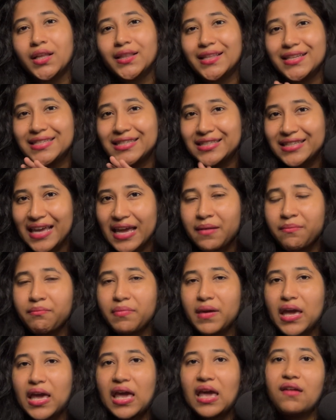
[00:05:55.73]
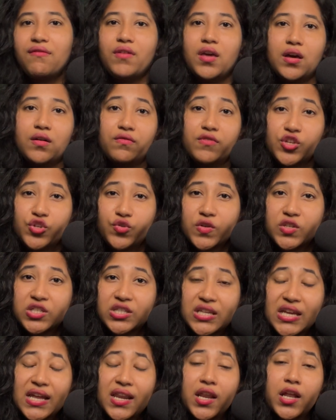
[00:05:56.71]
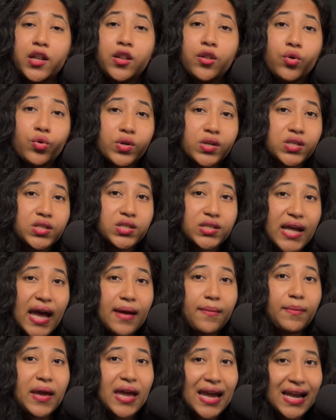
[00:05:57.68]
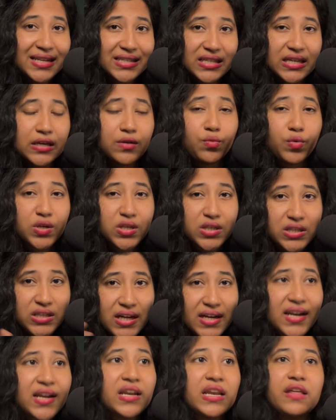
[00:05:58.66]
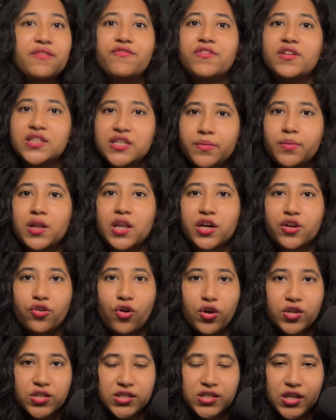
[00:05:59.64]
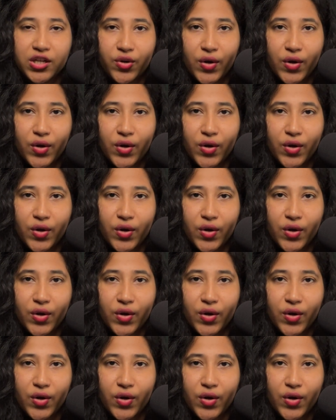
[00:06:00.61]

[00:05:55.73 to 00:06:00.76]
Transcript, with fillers: The same behavior which was seen in Lotus Type 80 was suddenly visible across the